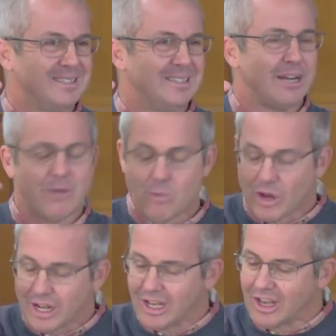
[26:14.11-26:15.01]
Don't we
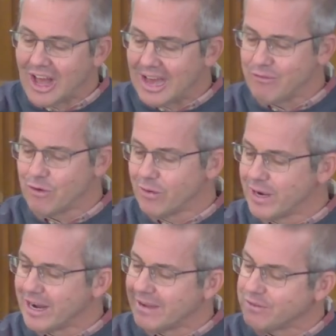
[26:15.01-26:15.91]
want a life where we
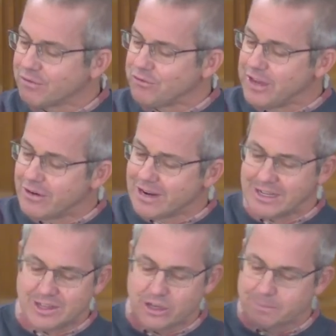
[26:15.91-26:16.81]
don't have to fear
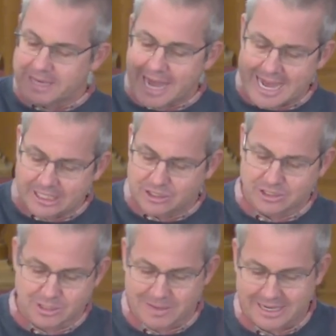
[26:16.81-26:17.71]
anything or be
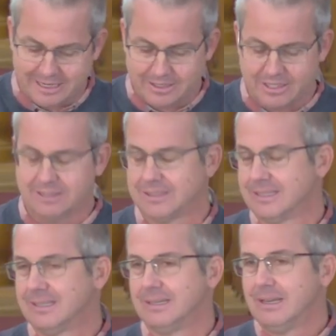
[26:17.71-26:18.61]
anxious about anything?
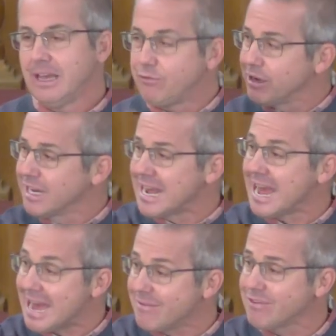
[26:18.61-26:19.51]
If we're going to
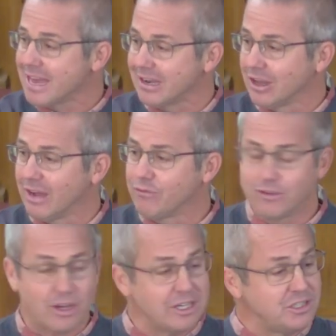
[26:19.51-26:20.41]
have that life, we've
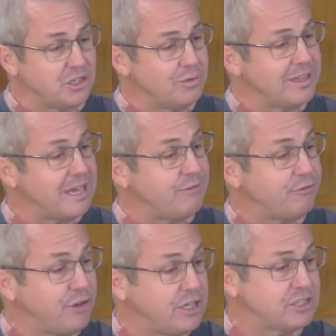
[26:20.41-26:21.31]
got to deal with that
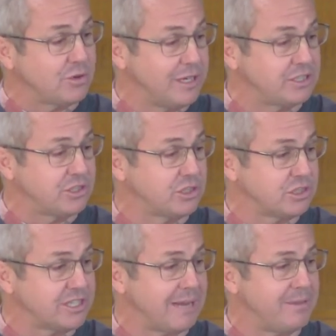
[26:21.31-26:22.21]
first question or
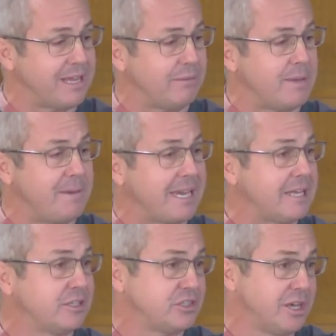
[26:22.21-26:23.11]
statement that we
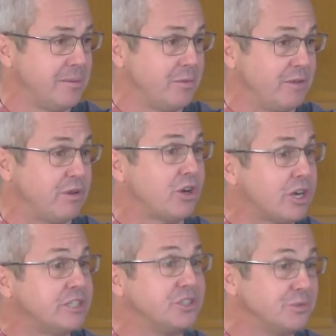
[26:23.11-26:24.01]
began the sermon with. We've got
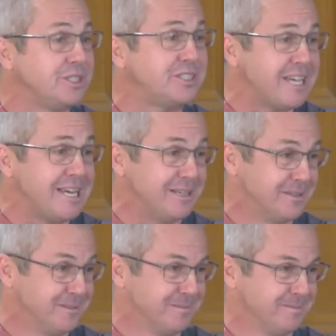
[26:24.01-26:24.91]
to deal with sin
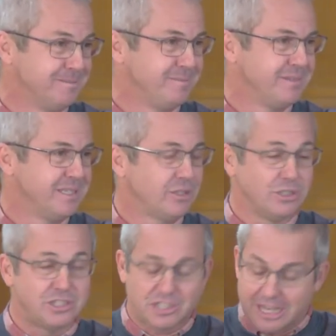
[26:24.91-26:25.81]

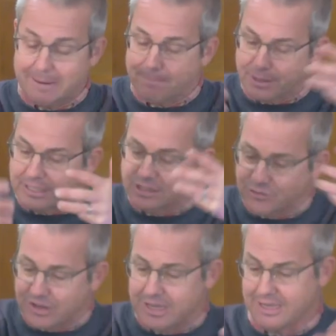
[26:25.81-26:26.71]
because sin brings
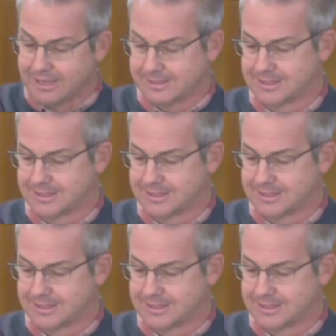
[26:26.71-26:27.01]
fear.